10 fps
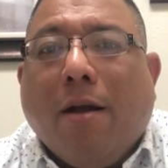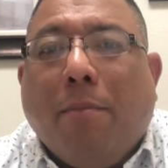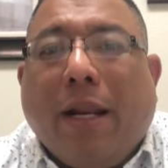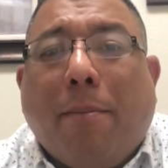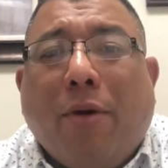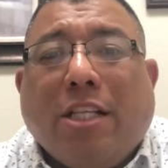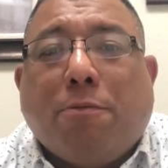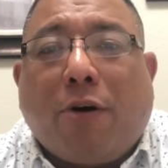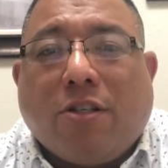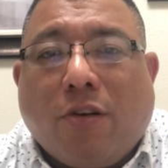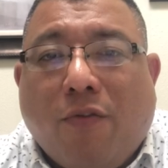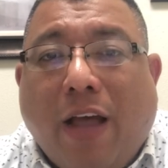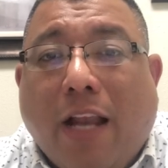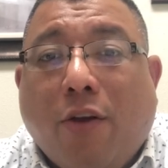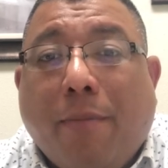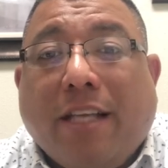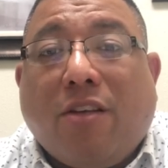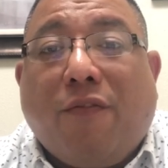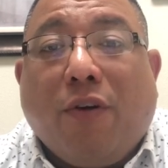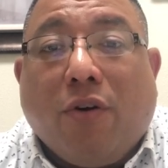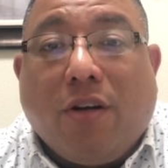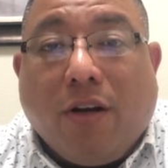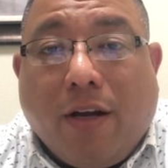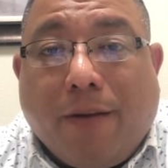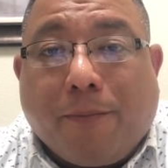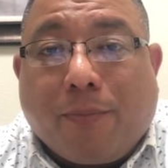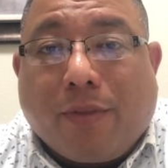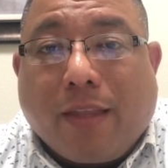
but it brings personal value. It makes you feel good.